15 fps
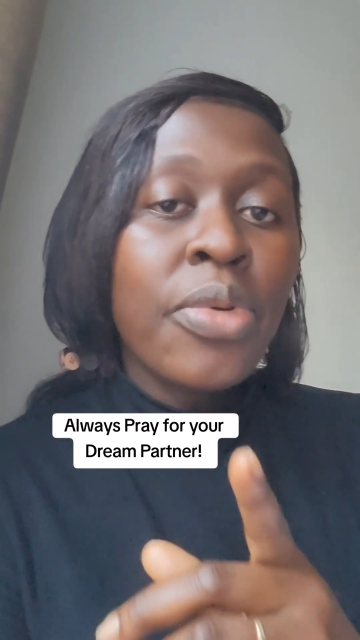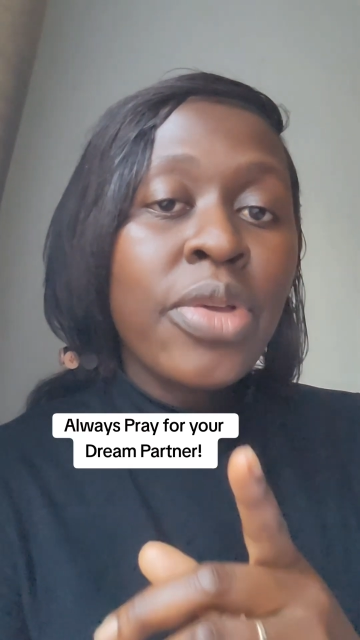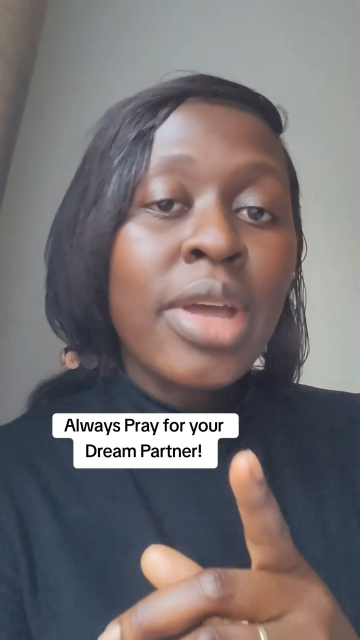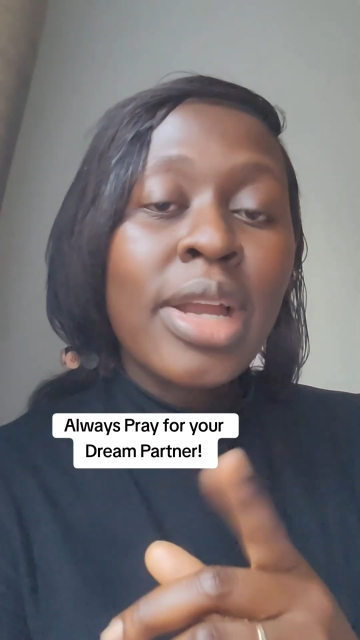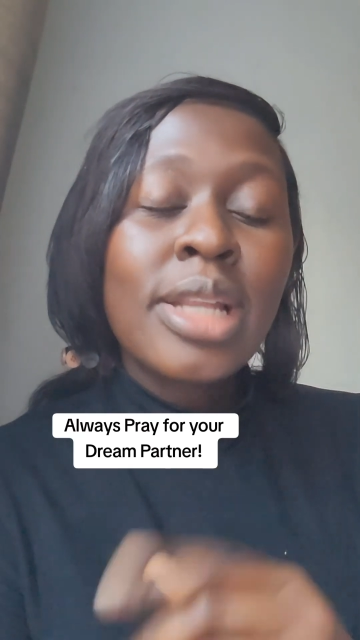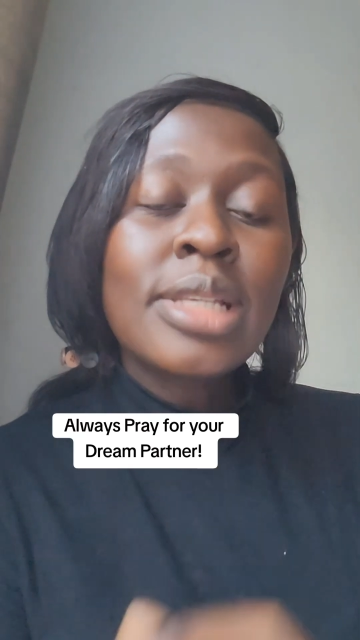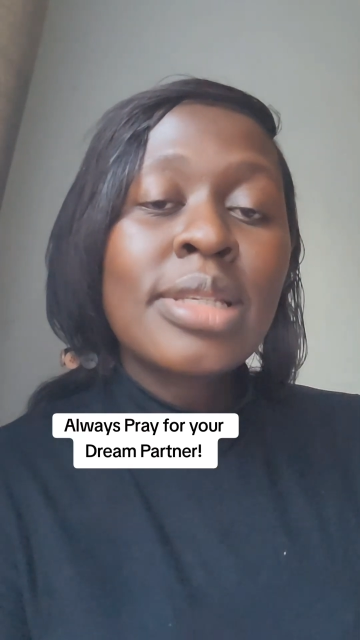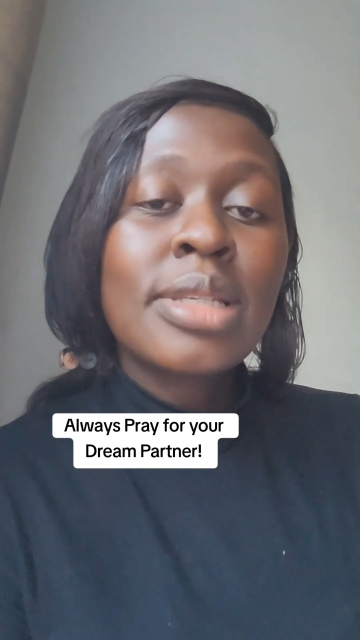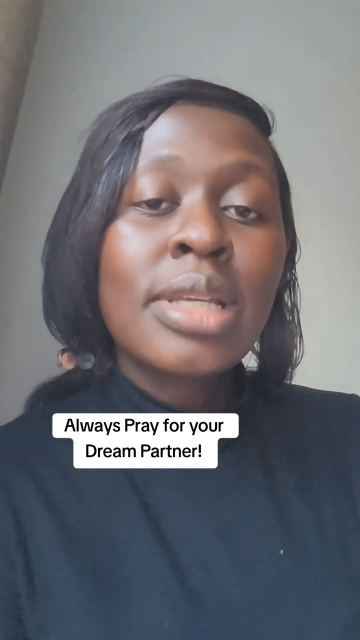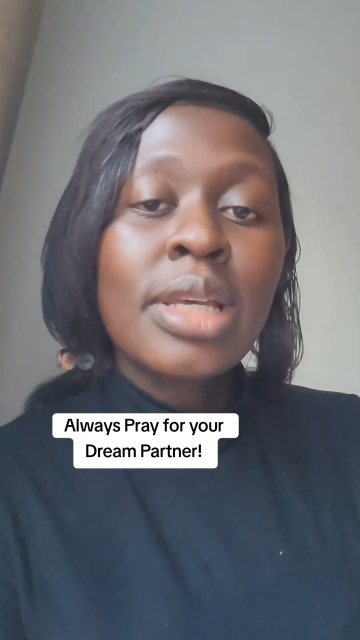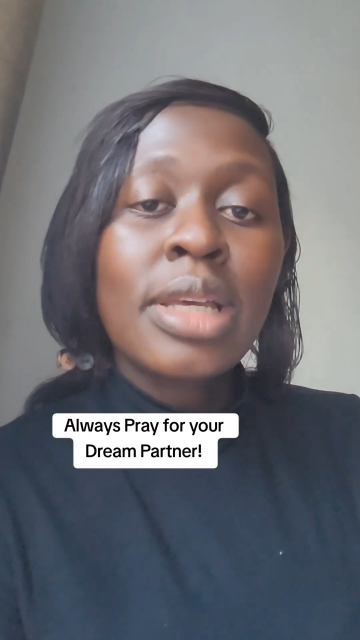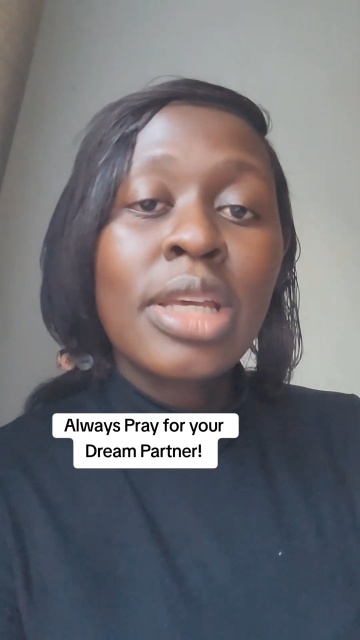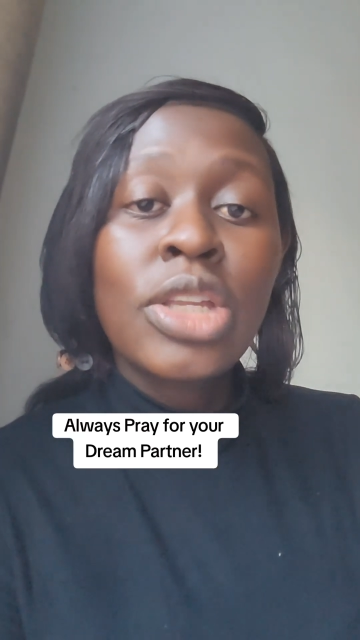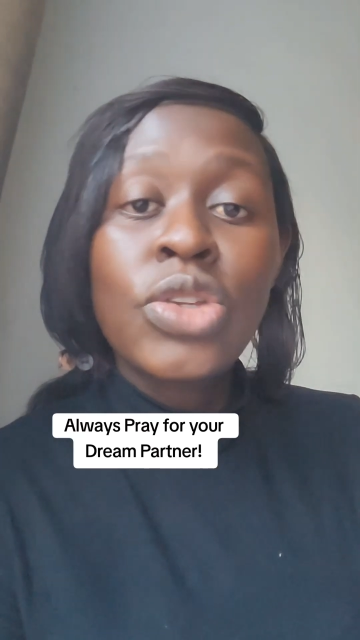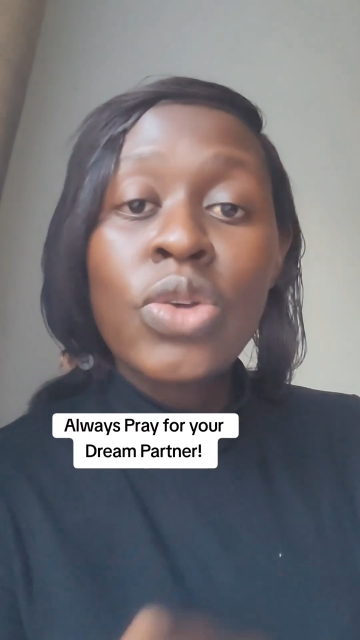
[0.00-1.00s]

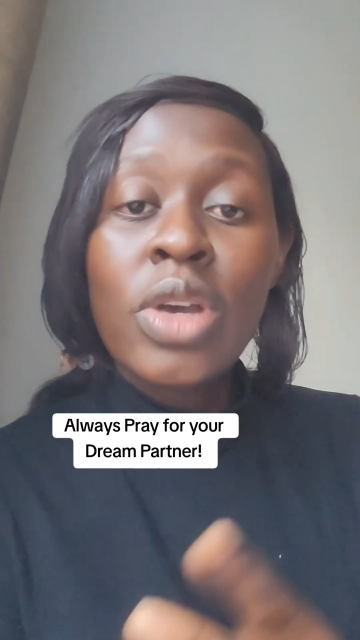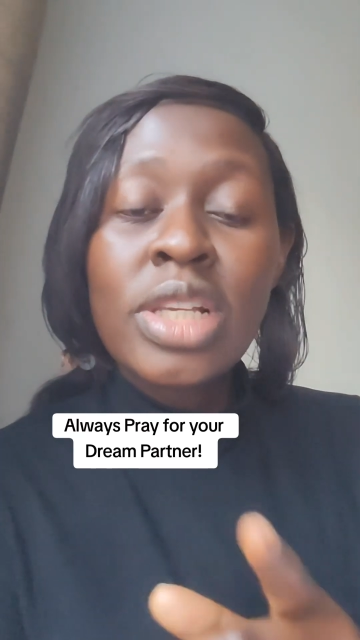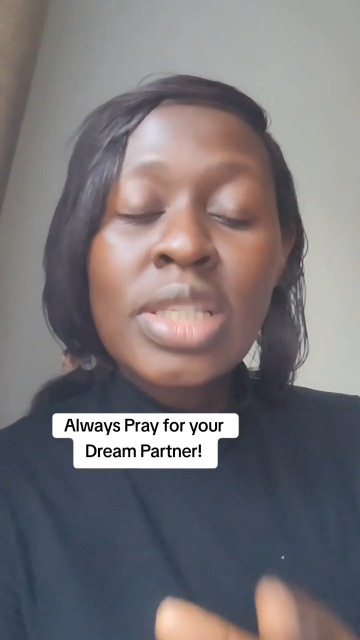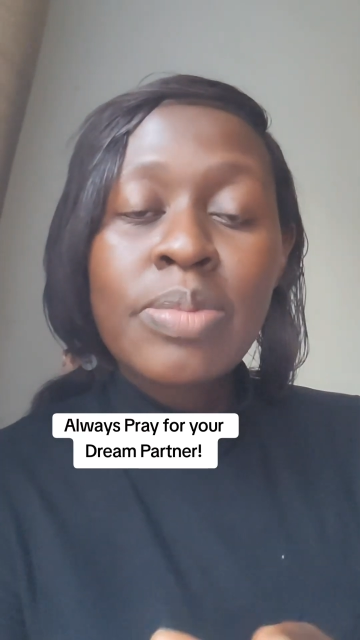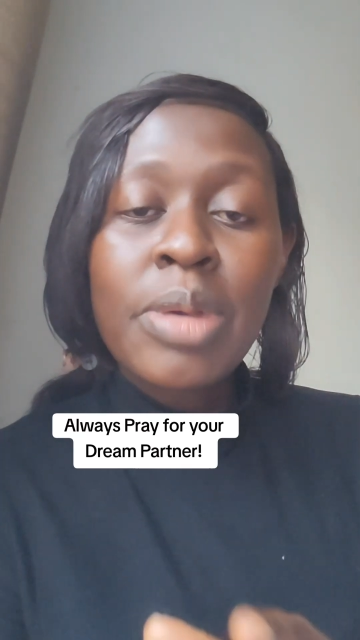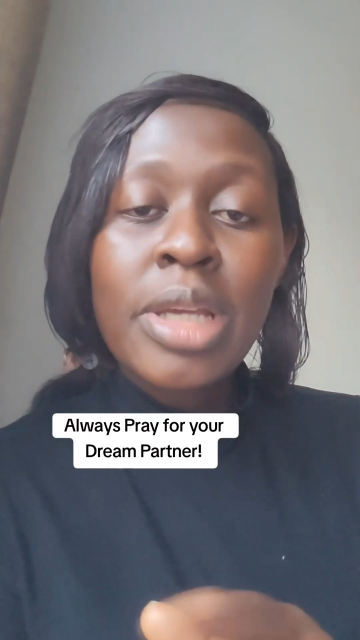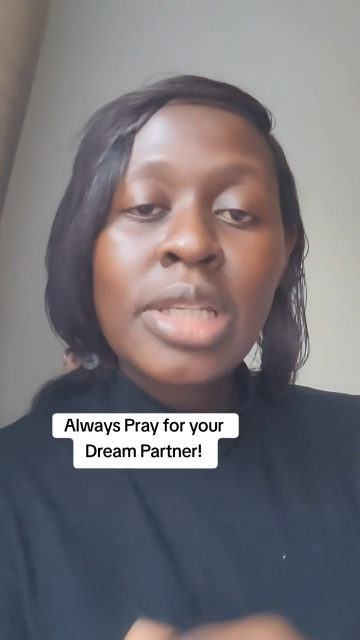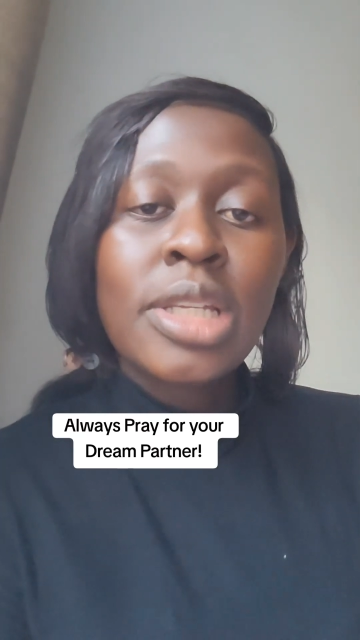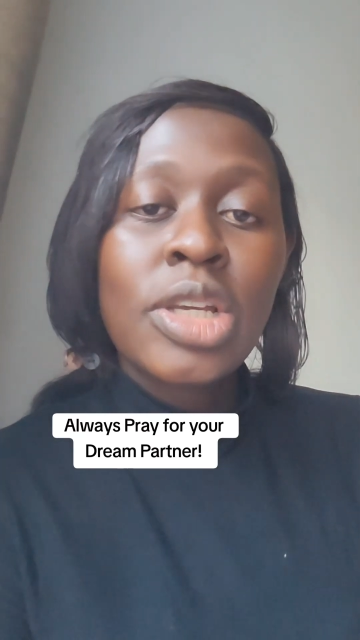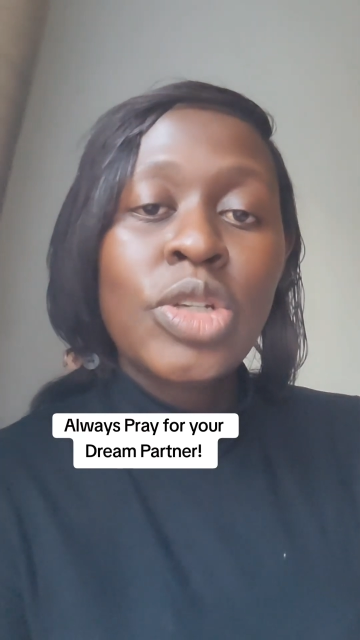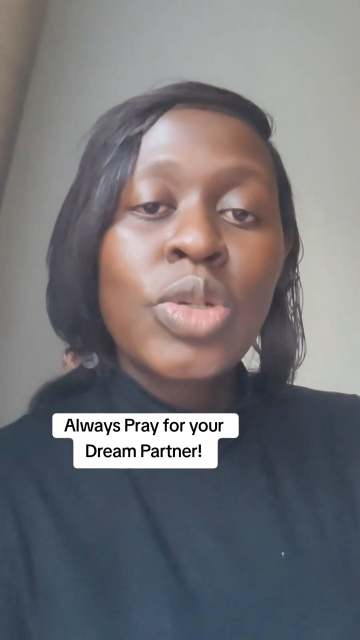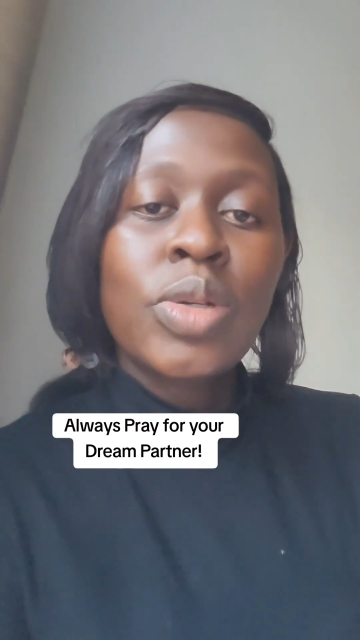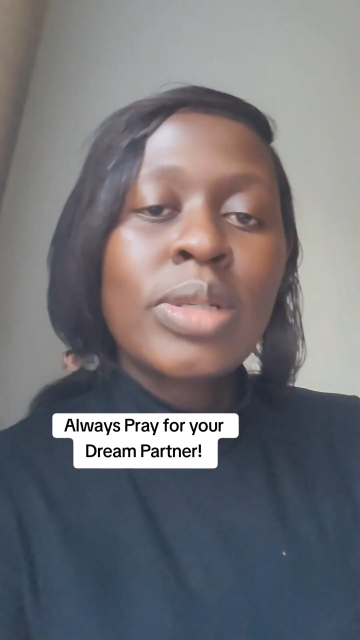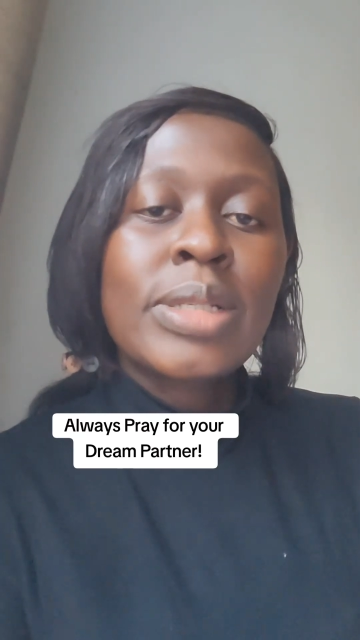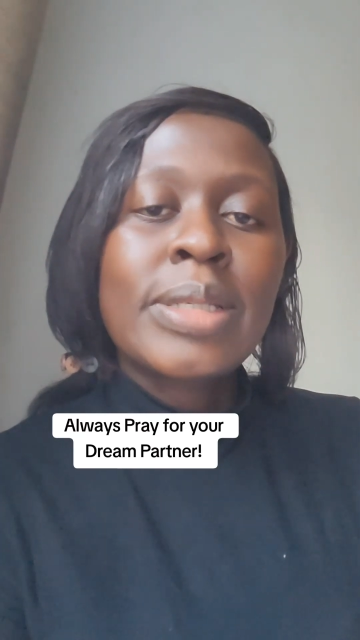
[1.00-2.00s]
realistic in your
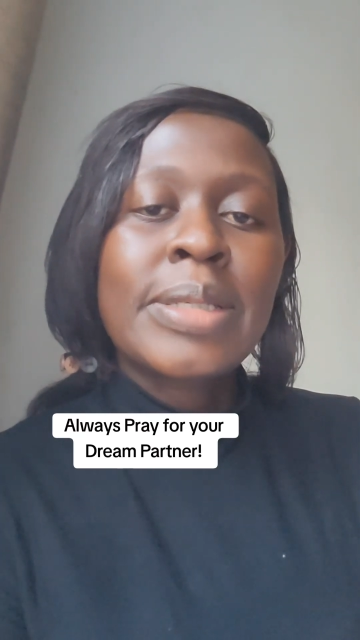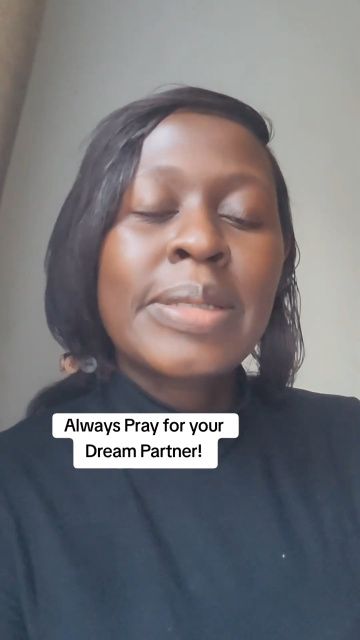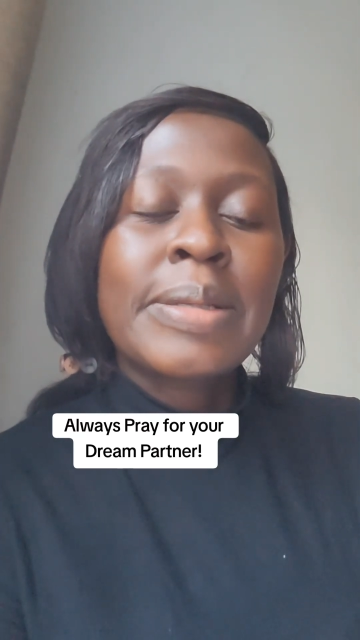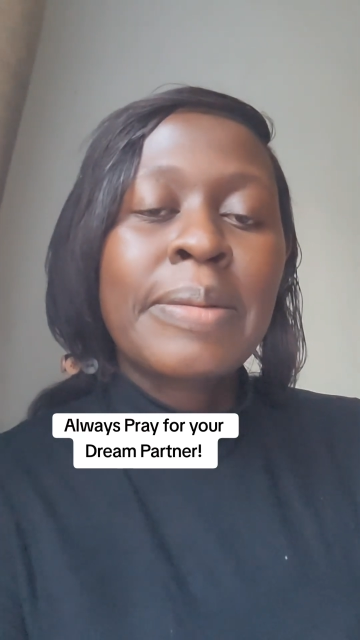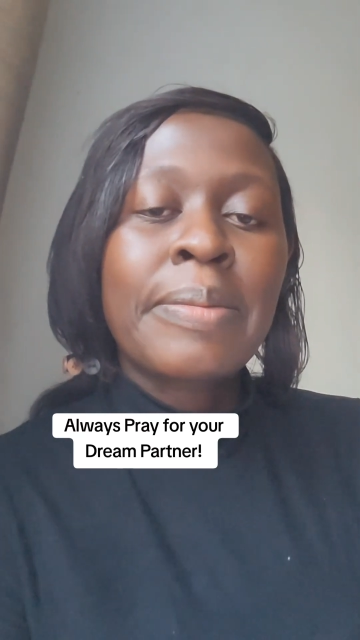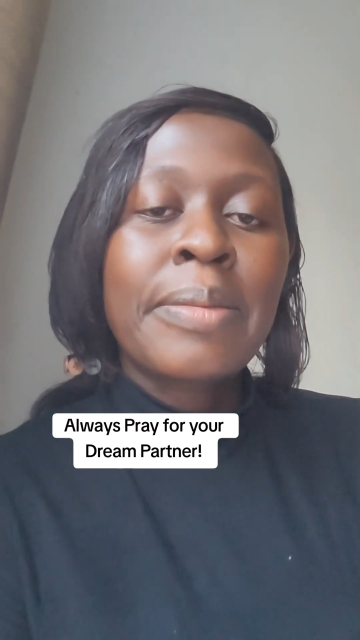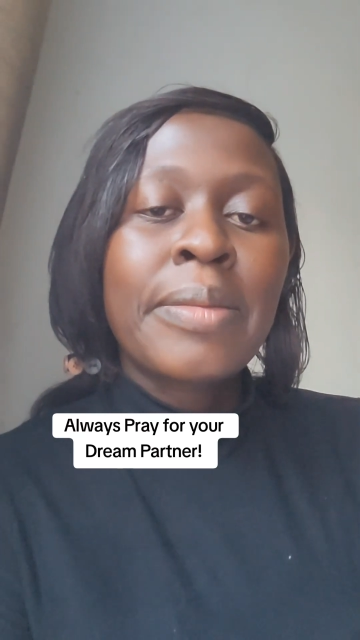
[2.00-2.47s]
expectations.